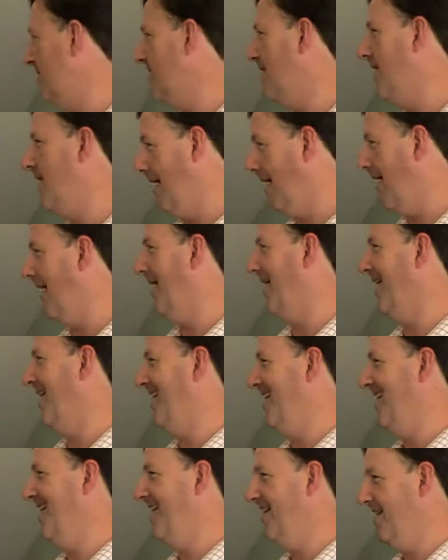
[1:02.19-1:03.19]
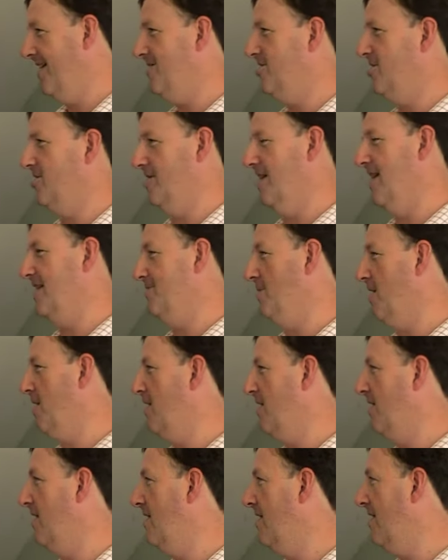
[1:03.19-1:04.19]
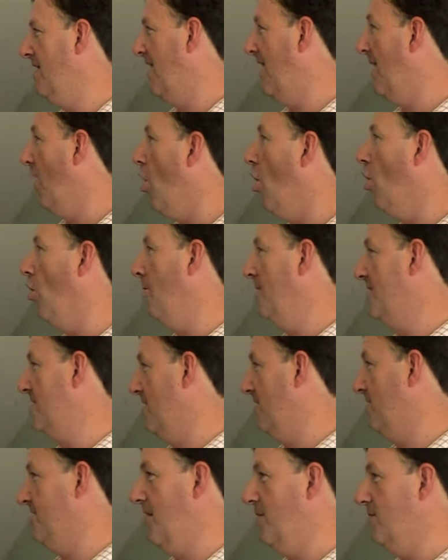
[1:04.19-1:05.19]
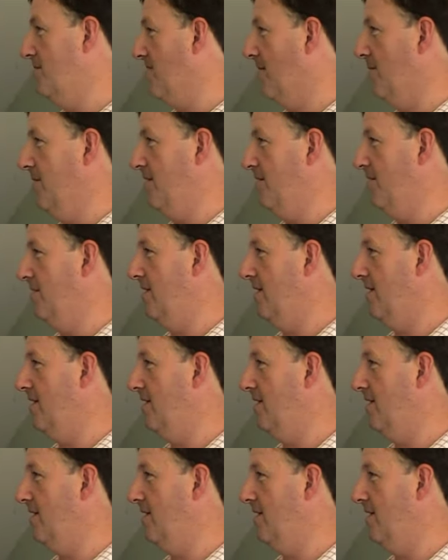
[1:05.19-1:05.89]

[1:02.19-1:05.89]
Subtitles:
He said, hey, just last month, and all my stuff now is coming through there.